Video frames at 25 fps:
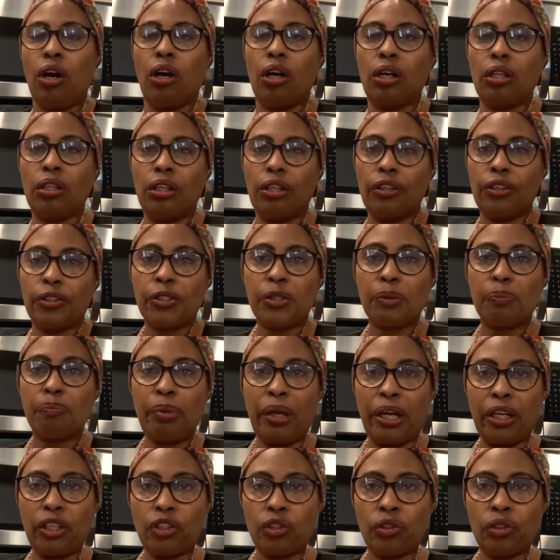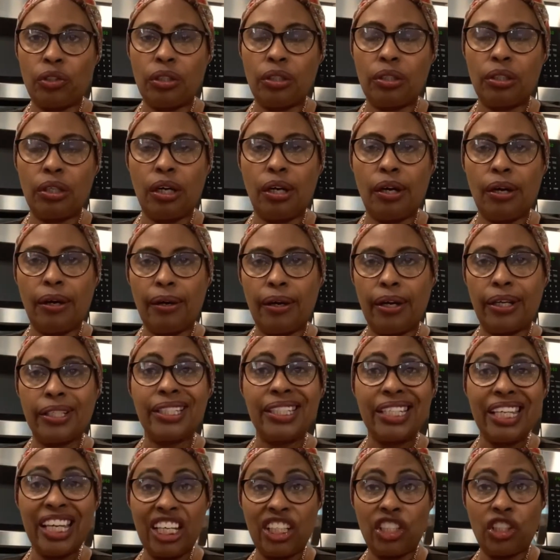a little special uh,
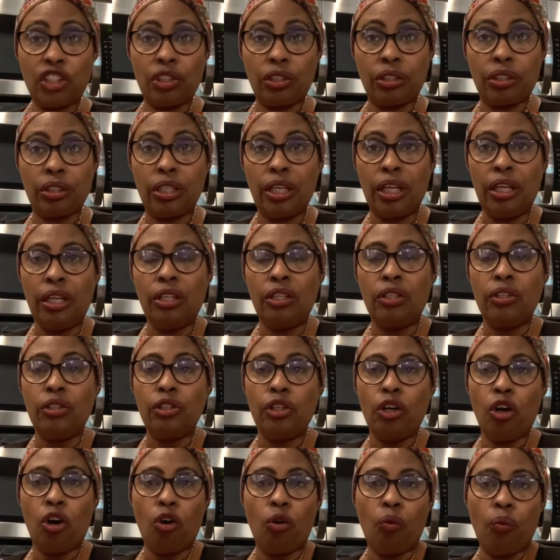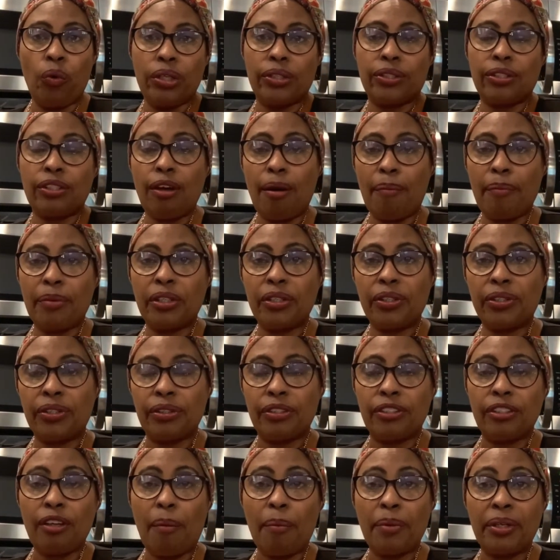attention. You know, with some of
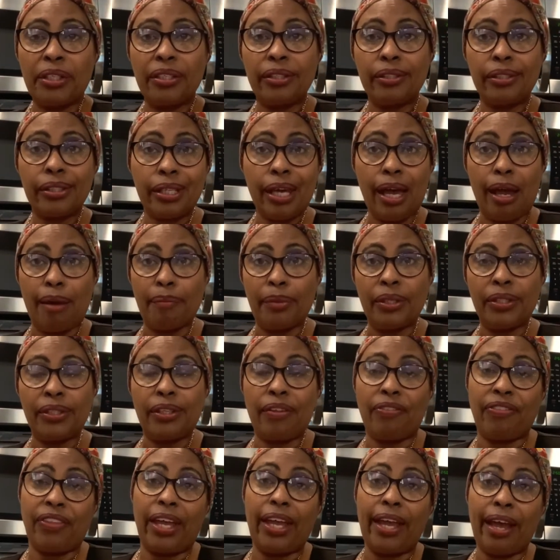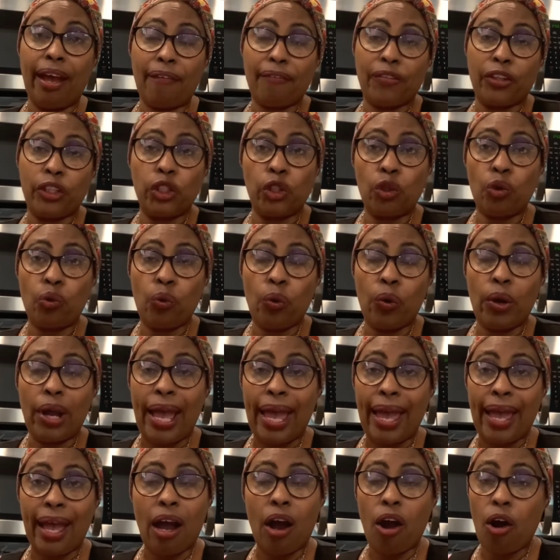the some of the assignments that they have to do
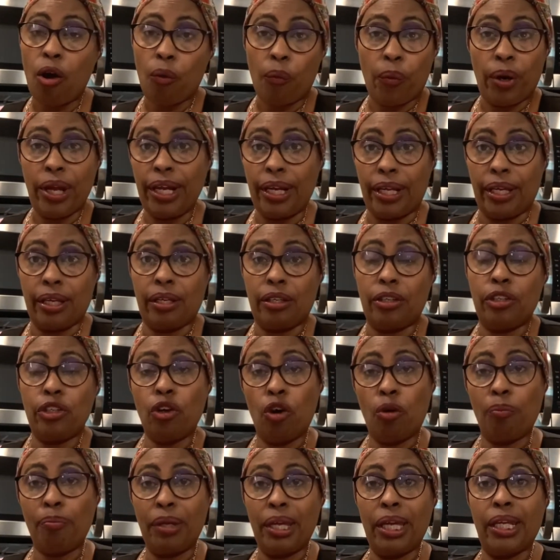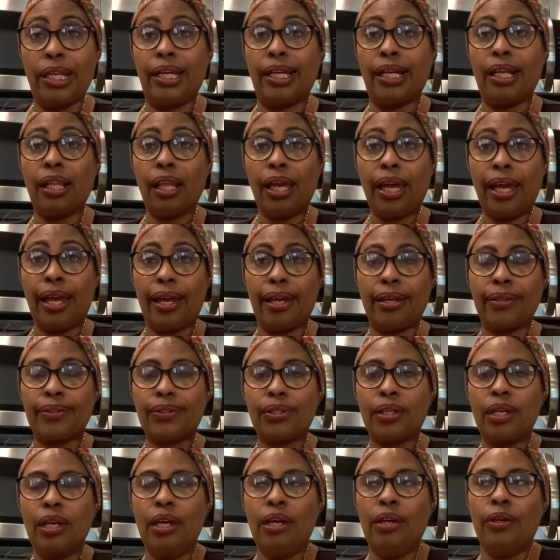already. You know, being in
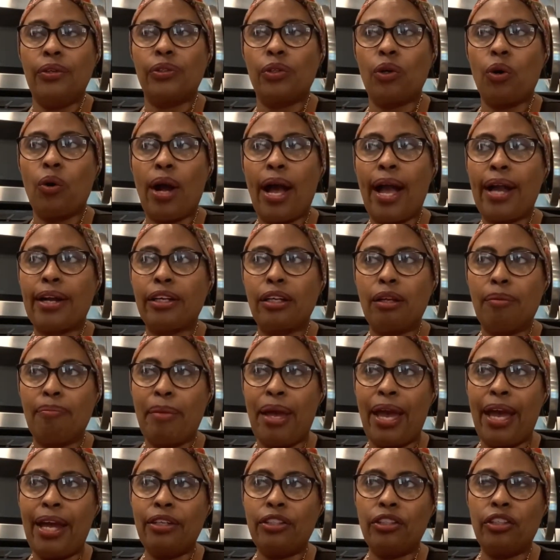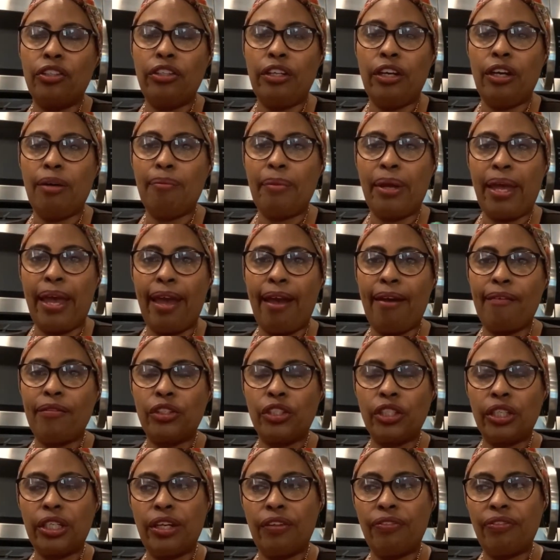class. So I could imagine them having
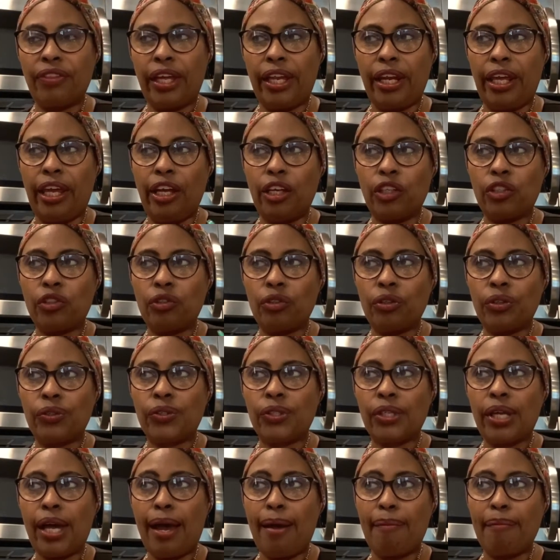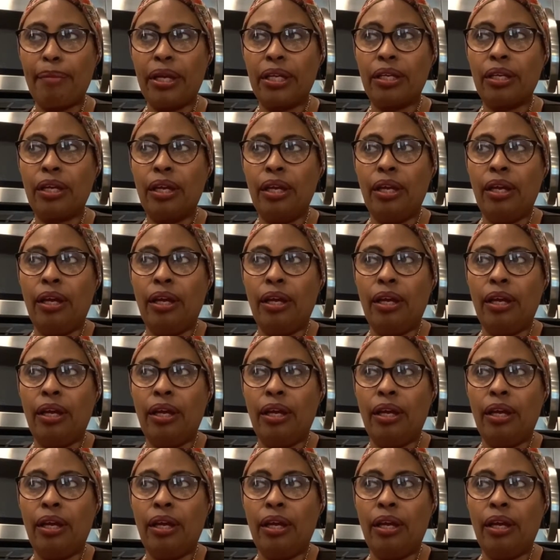to get that extra assignment